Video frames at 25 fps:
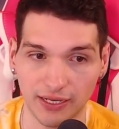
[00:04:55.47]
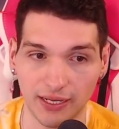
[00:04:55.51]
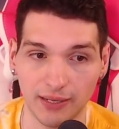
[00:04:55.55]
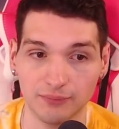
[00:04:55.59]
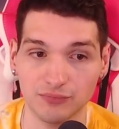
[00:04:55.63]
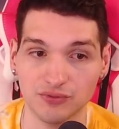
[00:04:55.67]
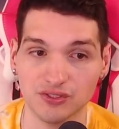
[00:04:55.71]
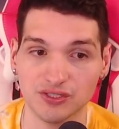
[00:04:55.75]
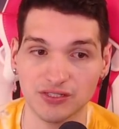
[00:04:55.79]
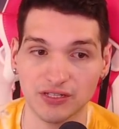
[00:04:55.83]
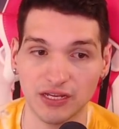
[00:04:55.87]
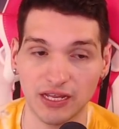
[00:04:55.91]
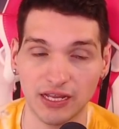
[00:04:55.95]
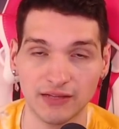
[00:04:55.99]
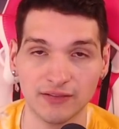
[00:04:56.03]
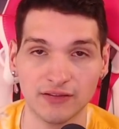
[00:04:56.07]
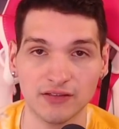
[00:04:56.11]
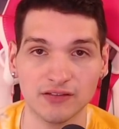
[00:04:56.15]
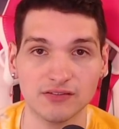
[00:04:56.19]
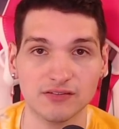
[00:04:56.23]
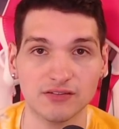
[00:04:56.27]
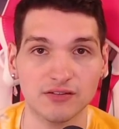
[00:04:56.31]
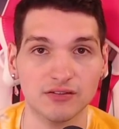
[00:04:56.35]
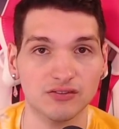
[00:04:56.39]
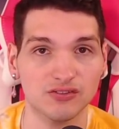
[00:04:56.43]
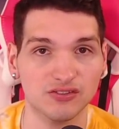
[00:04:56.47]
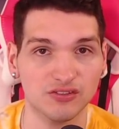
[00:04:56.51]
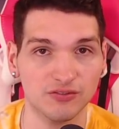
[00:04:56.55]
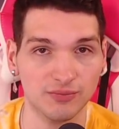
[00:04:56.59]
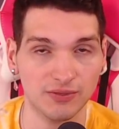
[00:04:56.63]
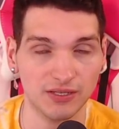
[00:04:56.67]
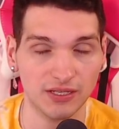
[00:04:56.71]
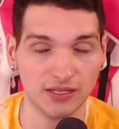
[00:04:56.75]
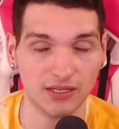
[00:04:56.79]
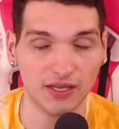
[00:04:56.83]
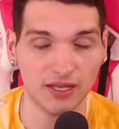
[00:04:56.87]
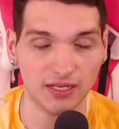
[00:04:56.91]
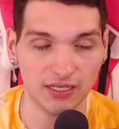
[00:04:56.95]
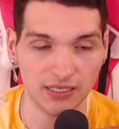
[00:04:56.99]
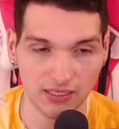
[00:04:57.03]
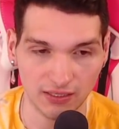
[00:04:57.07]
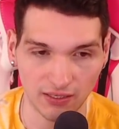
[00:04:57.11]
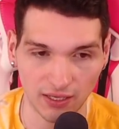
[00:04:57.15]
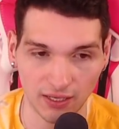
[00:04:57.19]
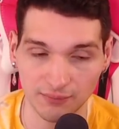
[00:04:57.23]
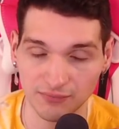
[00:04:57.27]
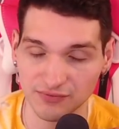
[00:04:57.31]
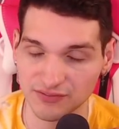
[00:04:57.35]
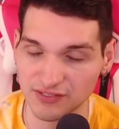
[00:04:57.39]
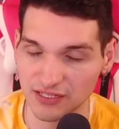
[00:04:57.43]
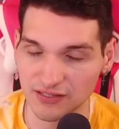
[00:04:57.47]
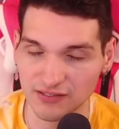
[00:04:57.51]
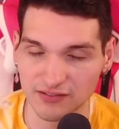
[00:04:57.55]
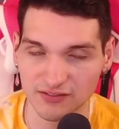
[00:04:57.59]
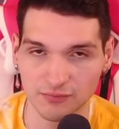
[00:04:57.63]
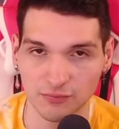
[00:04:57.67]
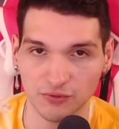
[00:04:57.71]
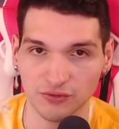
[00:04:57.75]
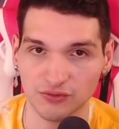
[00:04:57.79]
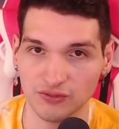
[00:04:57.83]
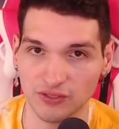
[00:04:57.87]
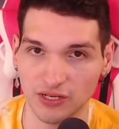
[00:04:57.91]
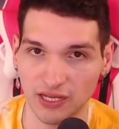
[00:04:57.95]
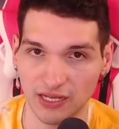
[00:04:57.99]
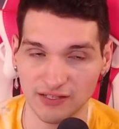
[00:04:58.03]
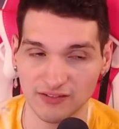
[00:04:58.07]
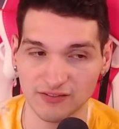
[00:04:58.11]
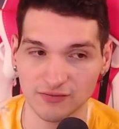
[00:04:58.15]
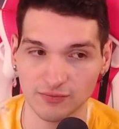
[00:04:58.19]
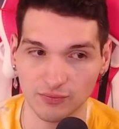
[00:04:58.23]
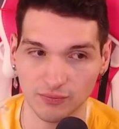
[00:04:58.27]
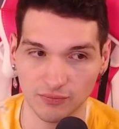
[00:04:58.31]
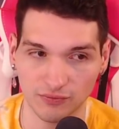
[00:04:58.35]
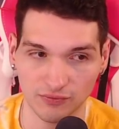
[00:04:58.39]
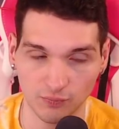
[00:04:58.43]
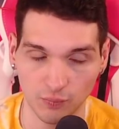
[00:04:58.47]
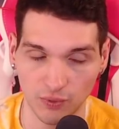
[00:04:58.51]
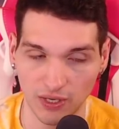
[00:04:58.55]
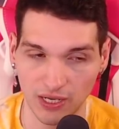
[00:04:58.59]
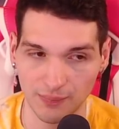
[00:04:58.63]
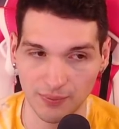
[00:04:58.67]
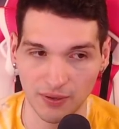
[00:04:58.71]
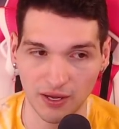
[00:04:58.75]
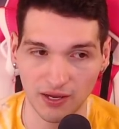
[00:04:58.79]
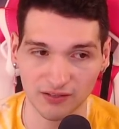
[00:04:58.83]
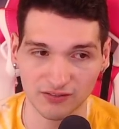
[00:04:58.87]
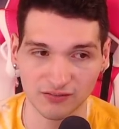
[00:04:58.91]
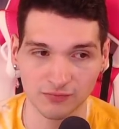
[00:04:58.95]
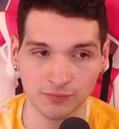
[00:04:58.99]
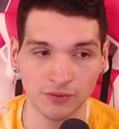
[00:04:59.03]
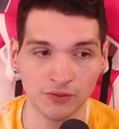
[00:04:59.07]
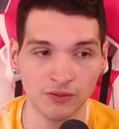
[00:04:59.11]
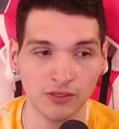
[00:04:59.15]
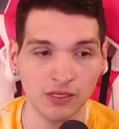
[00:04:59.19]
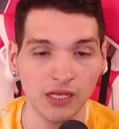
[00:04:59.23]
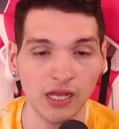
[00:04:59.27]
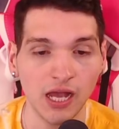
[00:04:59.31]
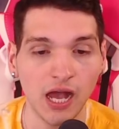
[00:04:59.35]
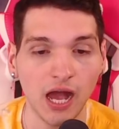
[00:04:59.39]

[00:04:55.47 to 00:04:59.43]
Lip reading: I'm saying this the most nice way possible.